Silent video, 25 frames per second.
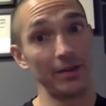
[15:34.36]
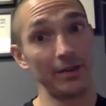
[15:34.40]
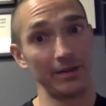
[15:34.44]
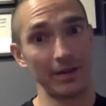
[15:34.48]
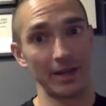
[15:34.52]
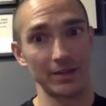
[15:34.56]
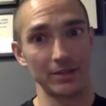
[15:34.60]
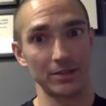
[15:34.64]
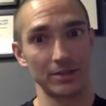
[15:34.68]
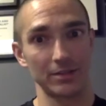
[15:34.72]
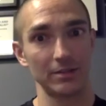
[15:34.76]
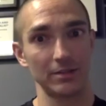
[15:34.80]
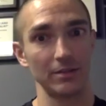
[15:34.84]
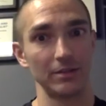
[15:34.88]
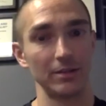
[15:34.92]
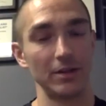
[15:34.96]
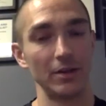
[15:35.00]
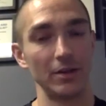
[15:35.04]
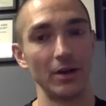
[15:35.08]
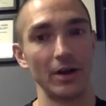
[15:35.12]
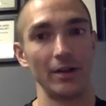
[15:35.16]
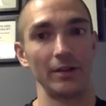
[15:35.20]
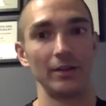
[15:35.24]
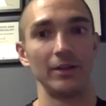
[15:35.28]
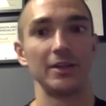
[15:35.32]
that's,
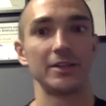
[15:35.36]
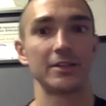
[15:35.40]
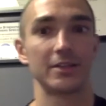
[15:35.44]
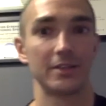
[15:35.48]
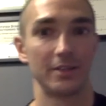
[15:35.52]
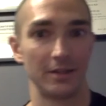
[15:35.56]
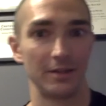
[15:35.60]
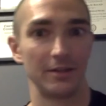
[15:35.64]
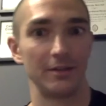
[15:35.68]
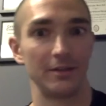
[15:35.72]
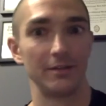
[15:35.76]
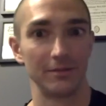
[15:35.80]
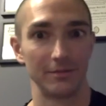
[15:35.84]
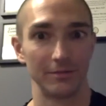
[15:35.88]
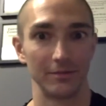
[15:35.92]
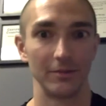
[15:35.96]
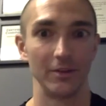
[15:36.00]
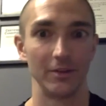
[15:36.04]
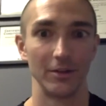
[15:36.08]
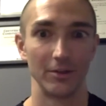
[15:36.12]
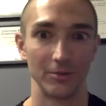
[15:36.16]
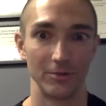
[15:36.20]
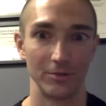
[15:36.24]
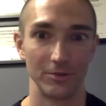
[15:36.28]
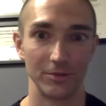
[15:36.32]
I listed
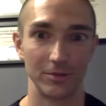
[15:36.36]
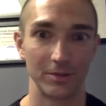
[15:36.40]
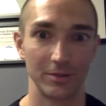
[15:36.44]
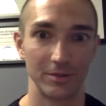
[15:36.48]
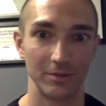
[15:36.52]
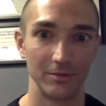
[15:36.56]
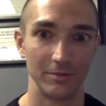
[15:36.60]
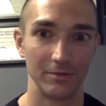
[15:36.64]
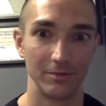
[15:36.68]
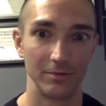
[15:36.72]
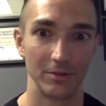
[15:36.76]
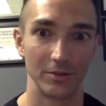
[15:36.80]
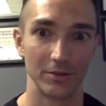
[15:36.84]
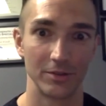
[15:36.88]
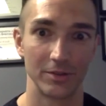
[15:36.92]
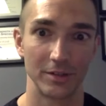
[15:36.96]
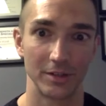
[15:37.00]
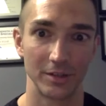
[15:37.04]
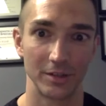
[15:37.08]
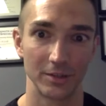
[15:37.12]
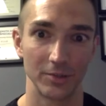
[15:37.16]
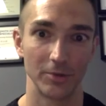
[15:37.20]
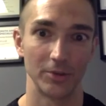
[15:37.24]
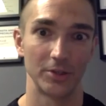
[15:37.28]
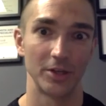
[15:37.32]
those
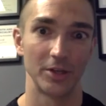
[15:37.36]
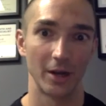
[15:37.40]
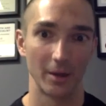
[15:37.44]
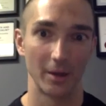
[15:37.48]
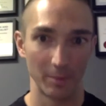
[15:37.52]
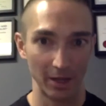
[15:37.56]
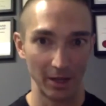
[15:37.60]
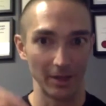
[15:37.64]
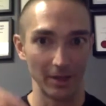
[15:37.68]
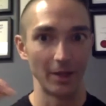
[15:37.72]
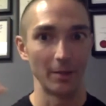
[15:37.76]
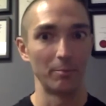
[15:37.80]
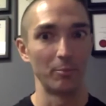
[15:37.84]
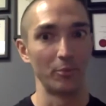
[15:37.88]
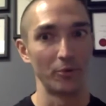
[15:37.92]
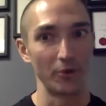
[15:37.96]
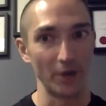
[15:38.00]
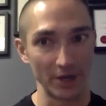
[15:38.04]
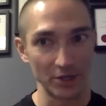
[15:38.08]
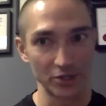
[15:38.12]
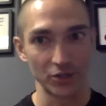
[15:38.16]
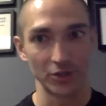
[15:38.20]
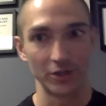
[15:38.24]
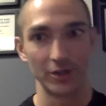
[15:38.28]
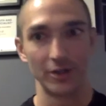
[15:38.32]
things that we're talking about, like
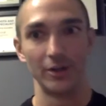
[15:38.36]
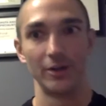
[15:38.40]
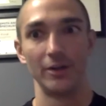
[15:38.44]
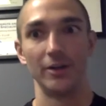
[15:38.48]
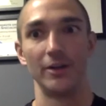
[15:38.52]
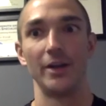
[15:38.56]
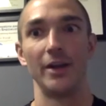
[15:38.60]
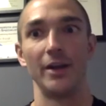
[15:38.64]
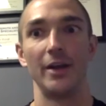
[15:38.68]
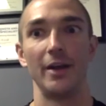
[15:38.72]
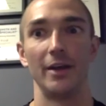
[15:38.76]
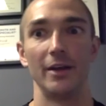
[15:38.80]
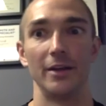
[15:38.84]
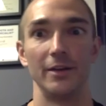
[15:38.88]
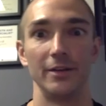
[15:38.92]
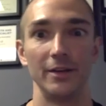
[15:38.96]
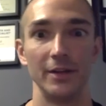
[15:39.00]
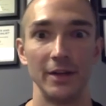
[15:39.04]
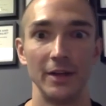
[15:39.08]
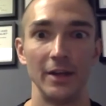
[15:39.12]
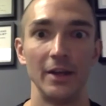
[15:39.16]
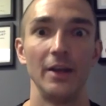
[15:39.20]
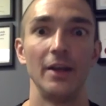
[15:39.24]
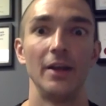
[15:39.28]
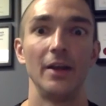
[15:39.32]
pressure and
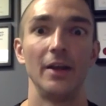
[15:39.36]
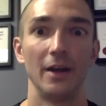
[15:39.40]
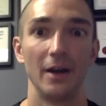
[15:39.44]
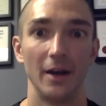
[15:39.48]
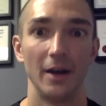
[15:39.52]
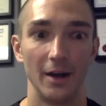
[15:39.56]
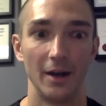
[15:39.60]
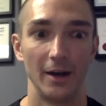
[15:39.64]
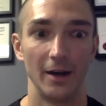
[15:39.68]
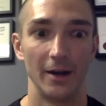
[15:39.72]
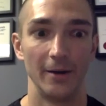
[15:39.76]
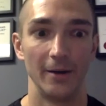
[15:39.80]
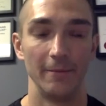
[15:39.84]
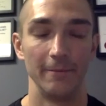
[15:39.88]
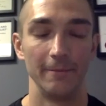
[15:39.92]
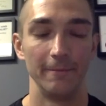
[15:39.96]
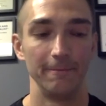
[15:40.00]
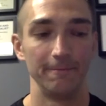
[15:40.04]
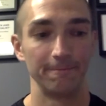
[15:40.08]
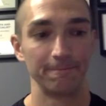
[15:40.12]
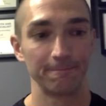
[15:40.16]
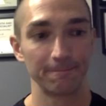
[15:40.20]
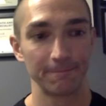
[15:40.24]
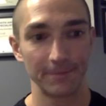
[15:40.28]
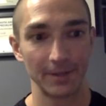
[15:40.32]

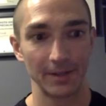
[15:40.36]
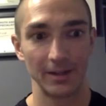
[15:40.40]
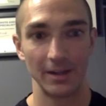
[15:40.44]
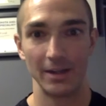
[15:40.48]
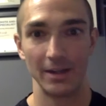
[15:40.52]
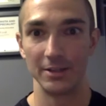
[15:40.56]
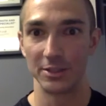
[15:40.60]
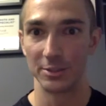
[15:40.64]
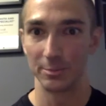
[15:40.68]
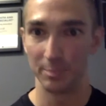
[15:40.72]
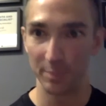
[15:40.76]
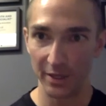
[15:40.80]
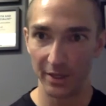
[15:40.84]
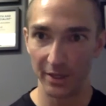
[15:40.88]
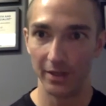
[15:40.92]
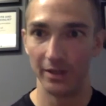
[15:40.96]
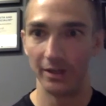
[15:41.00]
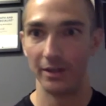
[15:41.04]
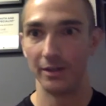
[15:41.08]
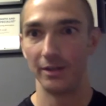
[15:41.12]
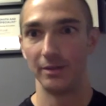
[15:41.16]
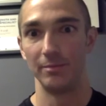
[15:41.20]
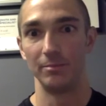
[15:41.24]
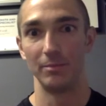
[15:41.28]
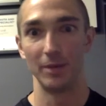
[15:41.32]
and
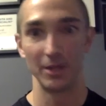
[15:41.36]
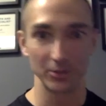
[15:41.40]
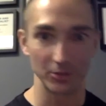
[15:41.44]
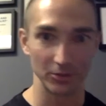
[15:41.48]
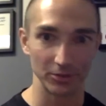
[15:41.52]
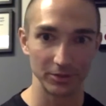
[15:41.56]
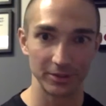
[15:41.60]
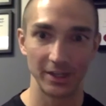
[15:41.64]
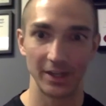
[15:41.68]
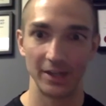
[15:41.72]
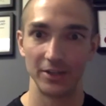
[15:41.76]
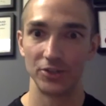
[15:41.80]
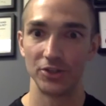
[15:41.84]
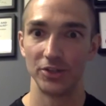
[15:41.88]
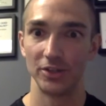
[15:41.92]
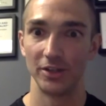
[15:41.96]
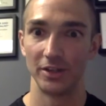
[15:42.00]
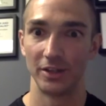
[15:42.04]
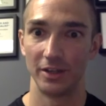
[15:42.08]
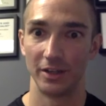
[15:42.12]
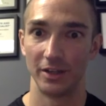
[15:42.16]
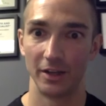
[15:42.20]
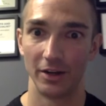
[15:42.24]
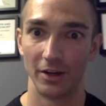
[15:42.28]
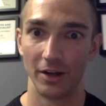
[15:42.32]
speed and muscle
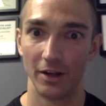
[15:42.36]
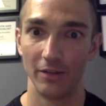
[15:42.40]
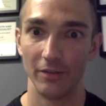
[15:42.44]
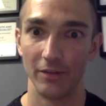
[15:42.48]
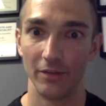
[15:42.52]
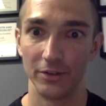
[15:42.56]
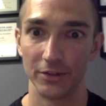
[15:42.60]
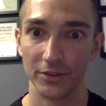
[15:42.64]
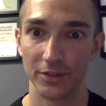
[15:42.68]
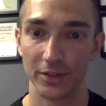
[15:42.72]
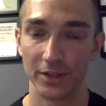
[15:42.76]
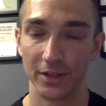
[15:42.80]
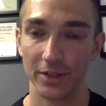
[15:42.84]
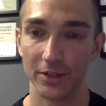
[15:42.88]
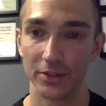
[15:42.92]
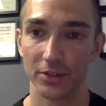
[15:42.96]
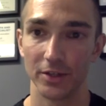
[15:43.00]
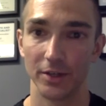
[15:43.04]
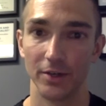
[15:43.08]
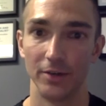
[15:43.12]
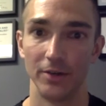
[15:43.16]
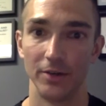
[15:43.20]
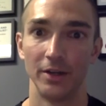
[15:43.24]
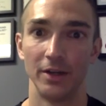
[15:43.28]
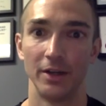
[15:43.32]
tension and all of those things.
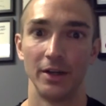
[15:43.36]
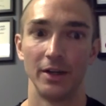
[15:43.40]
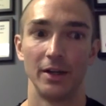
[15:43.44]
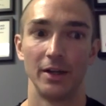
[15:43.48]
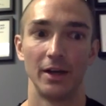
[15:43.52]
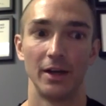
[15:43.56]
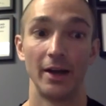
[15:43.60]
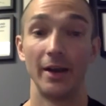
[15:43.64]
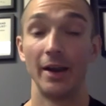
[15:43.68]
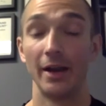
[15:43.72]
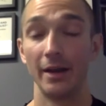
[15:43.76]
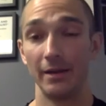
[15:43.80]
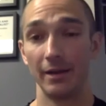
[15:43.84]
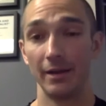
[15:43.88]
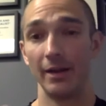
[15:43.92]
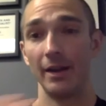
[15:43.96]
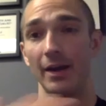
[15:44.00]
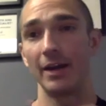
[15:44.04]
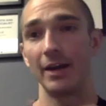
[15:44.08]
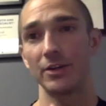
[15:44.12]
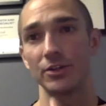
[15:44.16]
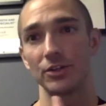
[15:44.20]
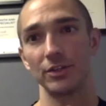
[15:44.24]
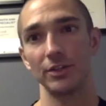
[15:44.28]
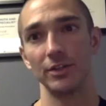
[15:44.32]
So, and I
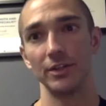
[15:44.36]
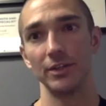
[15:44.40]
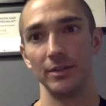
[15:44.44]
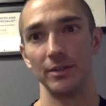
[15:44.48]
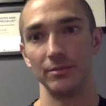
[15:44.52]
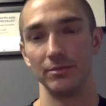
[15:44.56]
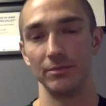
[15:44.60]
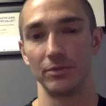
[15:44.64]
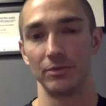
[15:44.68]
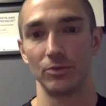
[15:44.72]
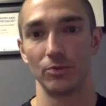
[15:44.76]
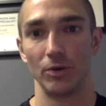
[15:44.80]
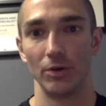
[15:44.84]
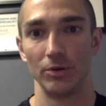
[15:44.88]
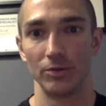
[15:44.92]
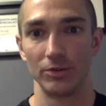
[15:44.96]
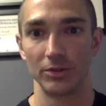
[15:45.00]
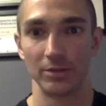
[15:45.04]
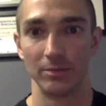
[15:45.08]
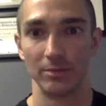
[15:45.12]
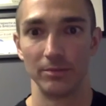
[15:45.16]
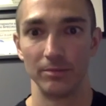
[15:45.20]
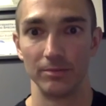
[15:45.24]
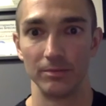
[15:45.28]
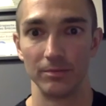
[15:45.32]
actually quote
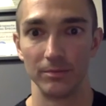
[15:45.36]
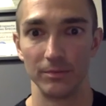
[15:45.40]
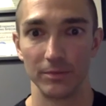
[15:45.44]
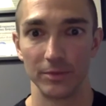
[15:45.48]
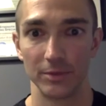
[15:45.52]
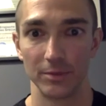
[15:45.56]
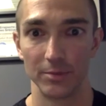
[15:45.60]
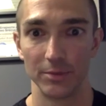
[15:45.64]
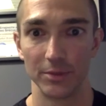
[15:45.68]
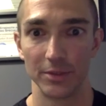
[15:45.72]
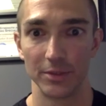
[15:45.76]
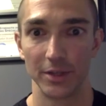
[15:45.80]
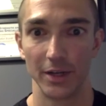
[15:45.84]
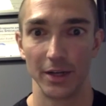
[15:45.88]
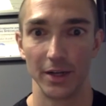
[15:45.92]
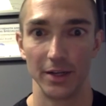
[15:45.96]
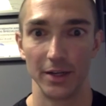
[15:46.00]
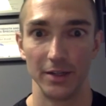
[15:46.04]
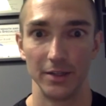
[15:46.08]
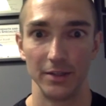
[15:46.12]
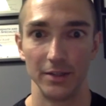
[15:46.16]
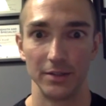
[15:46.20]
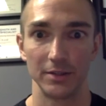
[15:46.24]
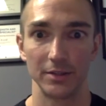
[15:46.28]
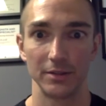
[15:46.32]
some
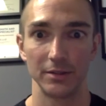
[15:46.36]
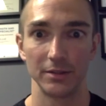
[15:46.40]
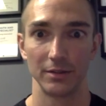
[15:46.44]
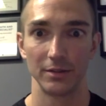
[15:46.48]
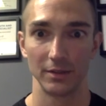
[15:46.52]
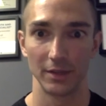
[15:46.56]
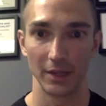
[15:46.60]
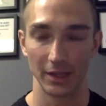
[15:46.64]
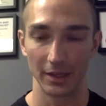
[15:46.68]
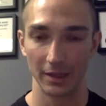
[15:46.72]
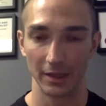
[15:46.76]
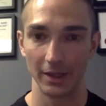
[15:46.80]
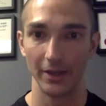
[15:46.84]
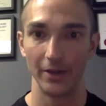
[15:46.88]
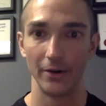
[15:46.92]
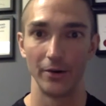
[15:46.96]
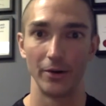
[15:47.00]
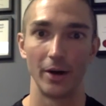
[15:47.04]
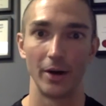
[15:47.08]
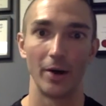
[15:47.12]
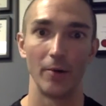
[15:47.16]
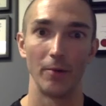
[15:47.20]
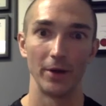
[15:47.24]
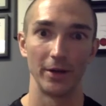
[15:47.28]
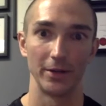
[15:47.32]
studies like later
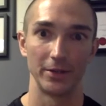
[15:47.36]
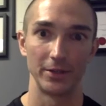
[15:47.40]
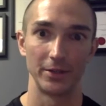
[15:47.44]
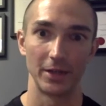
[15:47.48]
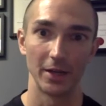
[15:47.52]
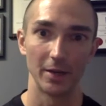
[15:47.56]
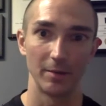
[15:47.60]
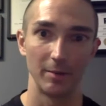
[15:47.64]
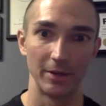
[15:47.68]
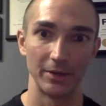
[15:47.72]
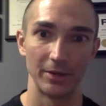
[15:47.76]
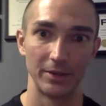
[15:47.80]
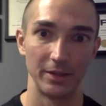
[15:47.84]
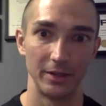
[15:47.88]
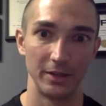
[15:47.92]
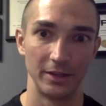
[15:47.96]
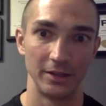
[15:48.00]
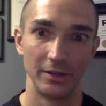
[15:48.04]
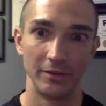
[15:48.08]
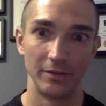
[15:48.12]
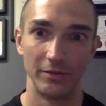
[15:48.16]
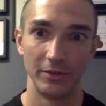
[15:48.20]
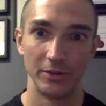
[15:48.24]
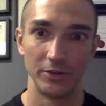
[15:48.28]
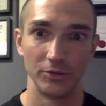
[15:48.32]
on when I talk about the
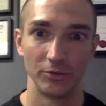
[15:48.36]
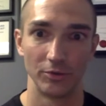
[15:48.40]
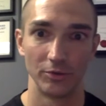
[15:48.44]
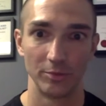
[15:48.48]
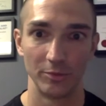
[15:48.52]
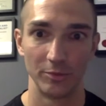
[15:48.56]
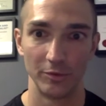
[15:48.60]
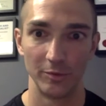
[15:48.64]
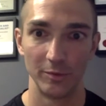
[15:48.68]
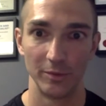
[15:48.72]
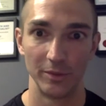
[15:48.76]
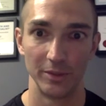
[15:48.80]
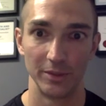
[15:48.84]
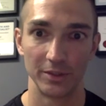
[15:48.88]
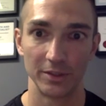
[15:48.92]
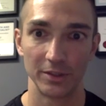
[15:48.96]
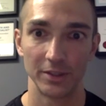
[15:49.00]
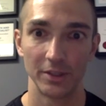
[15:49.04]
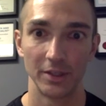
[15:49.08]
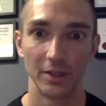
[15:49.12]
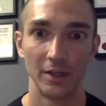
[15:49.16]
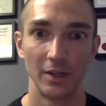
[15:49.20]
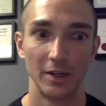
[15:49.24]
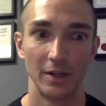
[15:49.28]
individual movements.